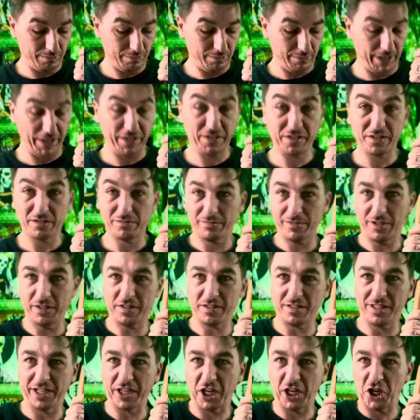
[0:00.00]
It's
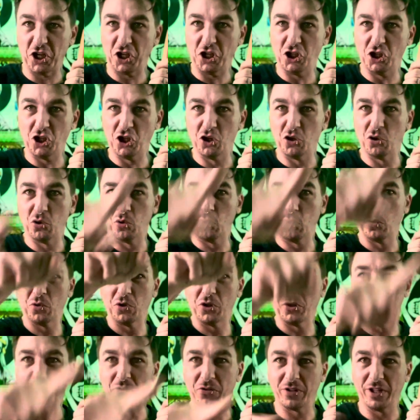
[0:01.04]
like a U,
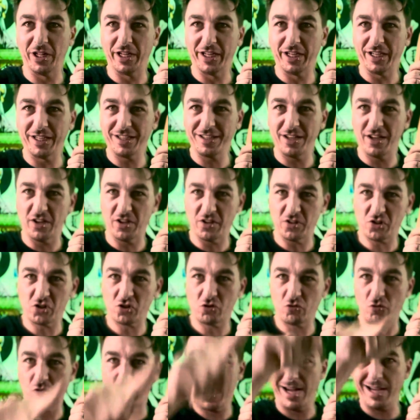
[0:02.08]
dude. Like a
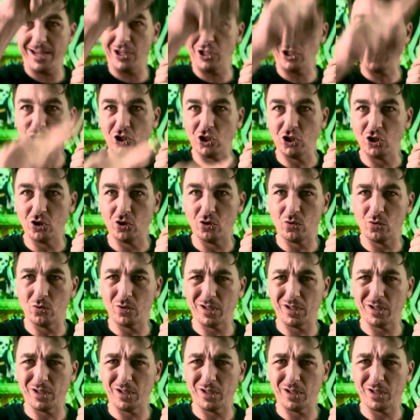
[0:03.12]
straight U.